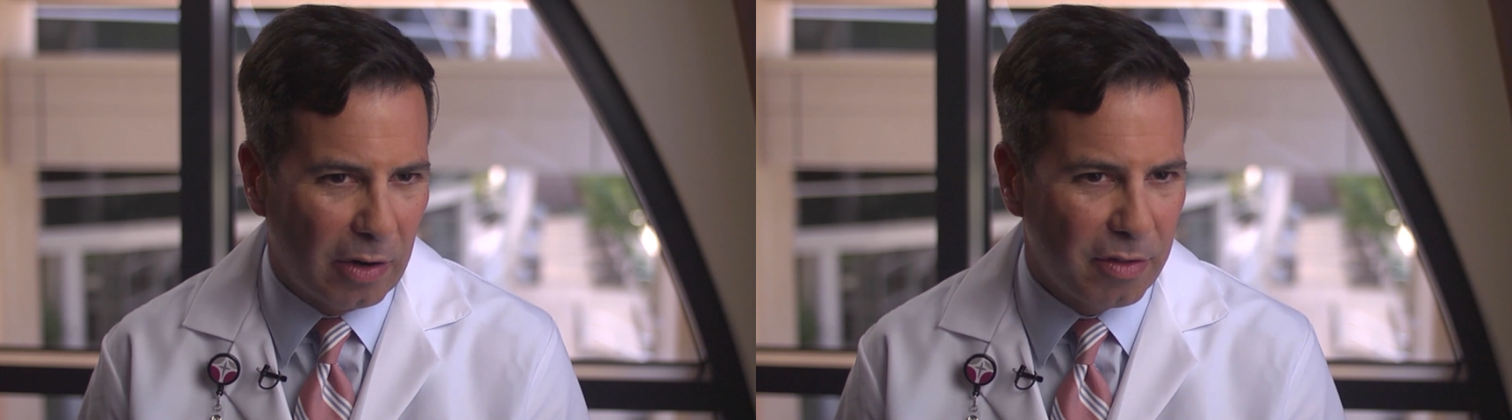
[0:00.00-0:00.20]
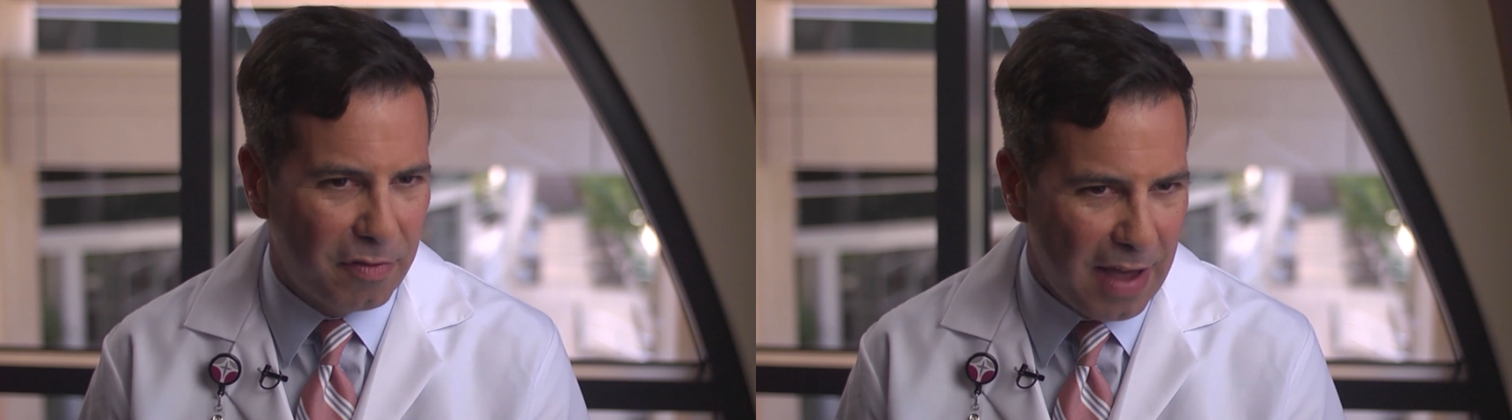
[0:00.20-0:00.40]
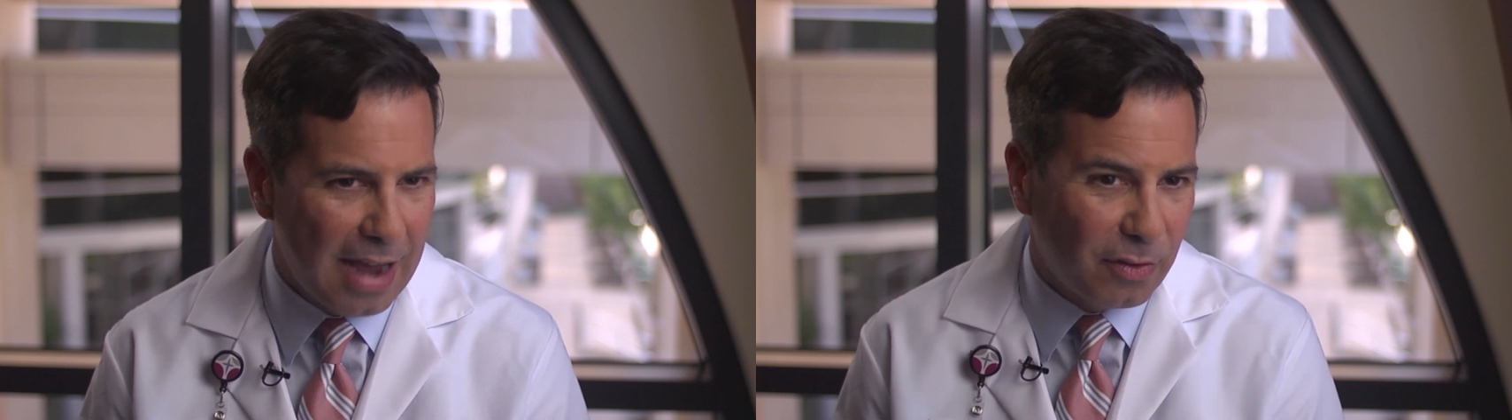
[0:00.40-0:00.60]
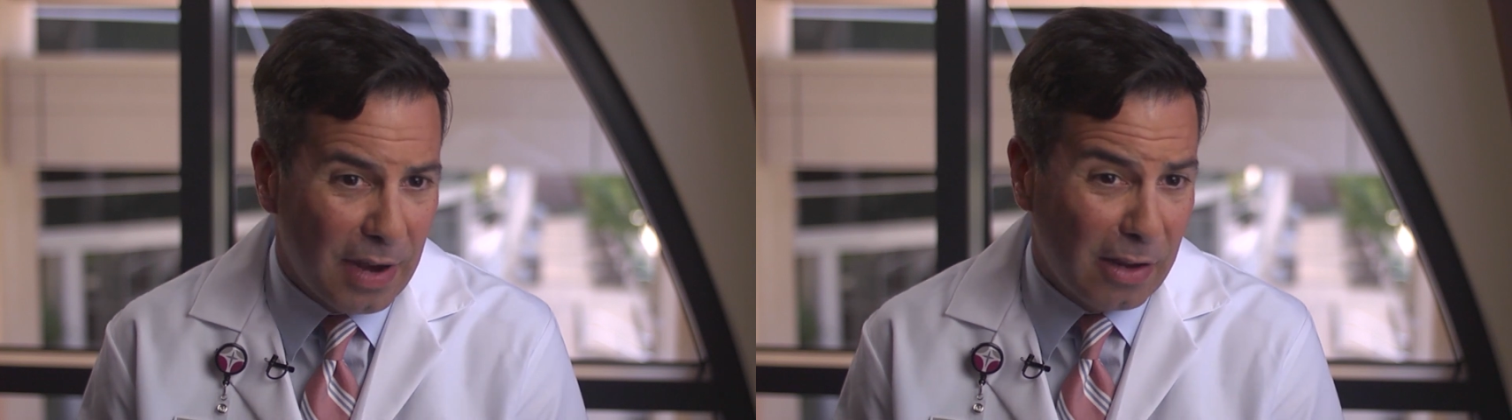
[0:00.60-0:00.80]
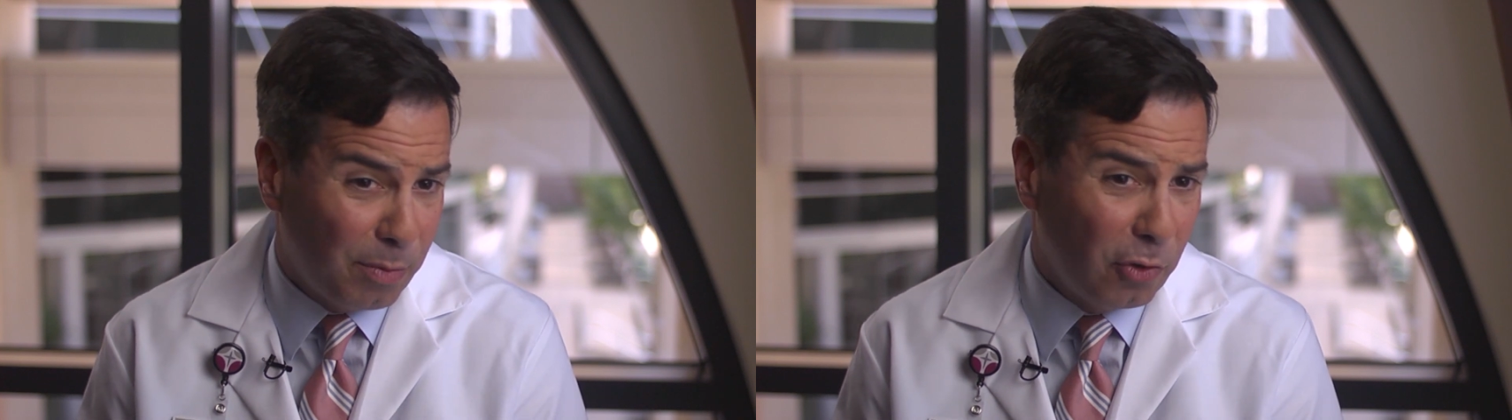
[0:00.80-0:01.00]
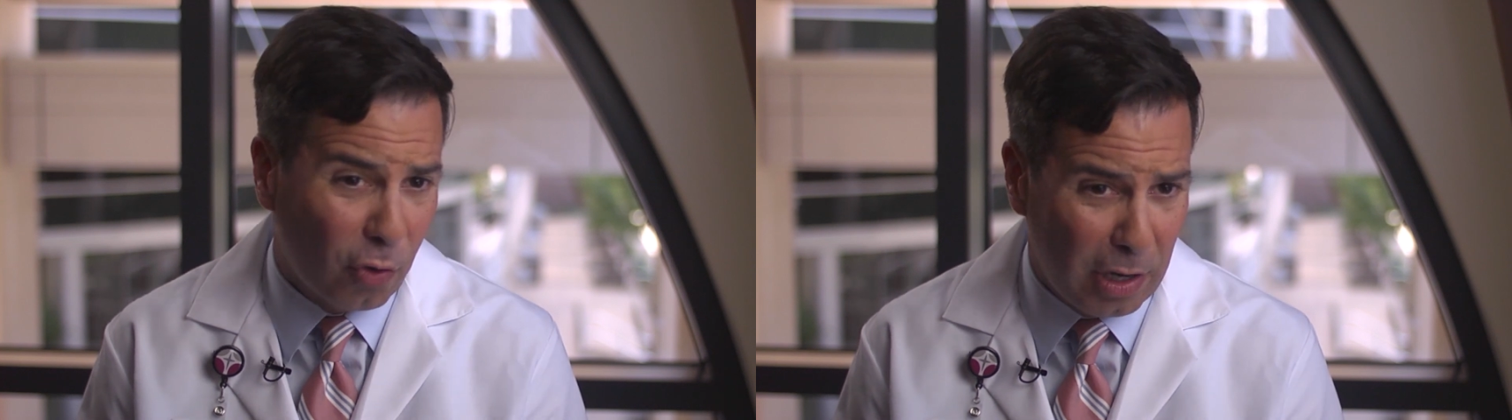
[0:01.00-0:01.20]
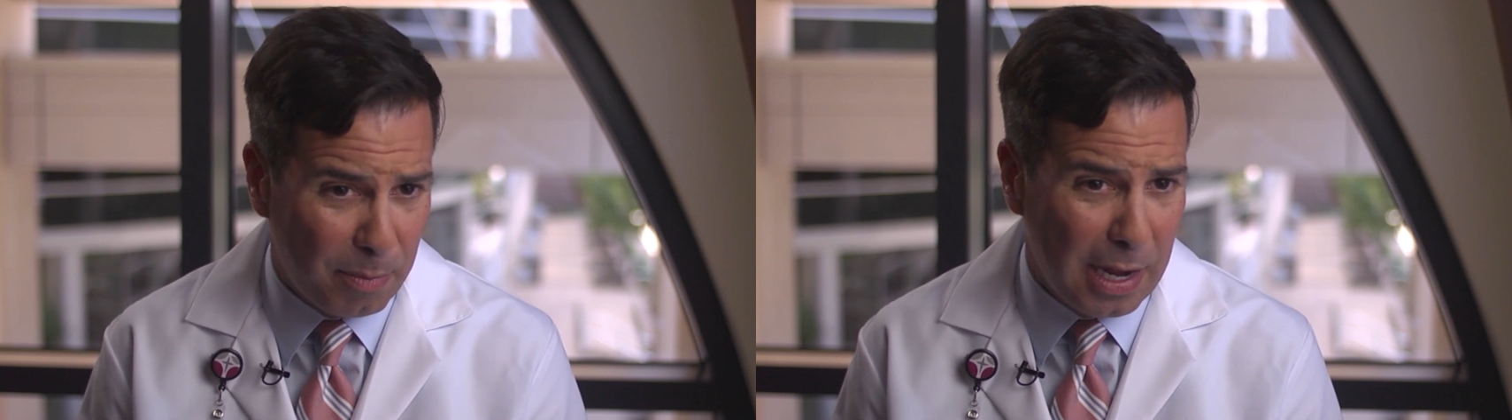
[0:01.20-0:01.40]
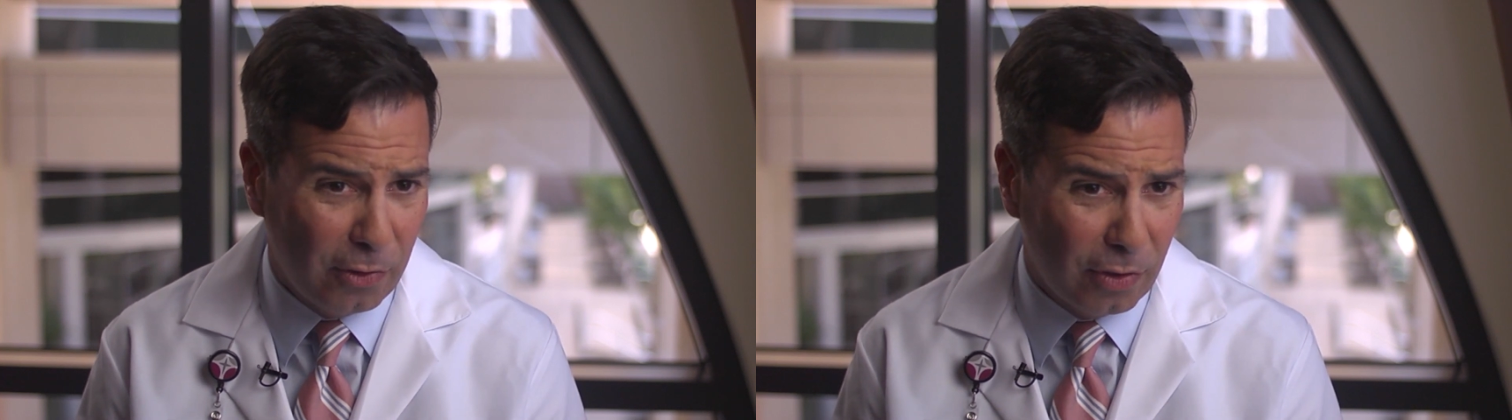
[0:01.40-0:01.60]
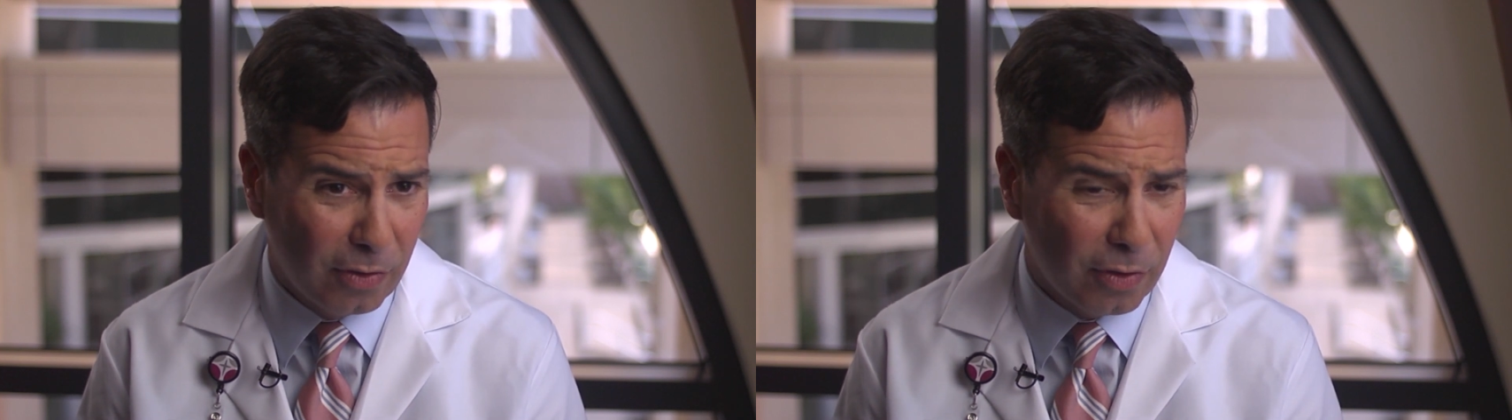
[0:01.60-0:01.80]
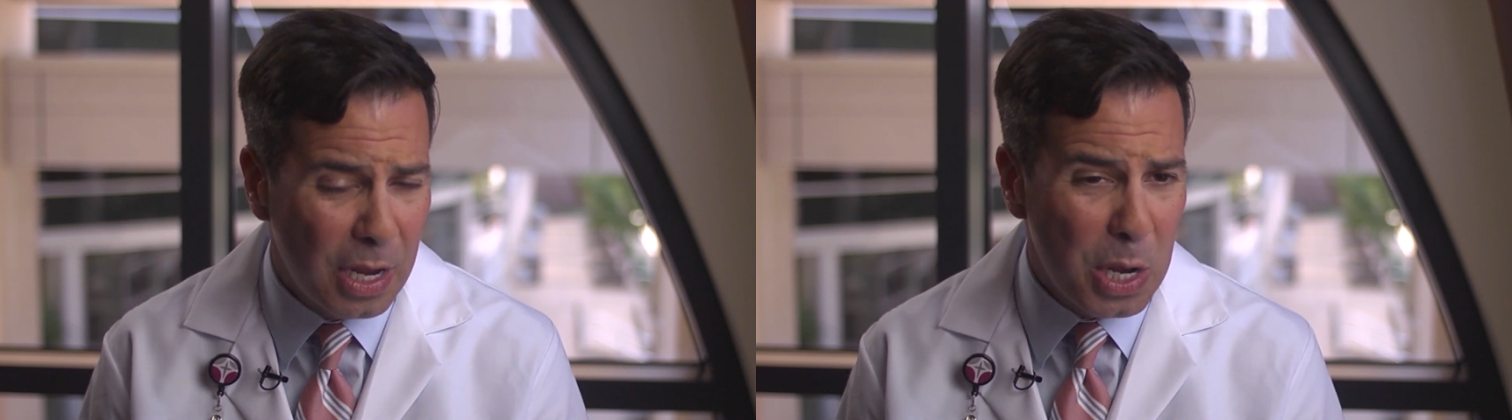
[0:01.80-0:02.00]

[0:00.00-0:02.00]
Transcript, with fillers: The vast, vast majority of patients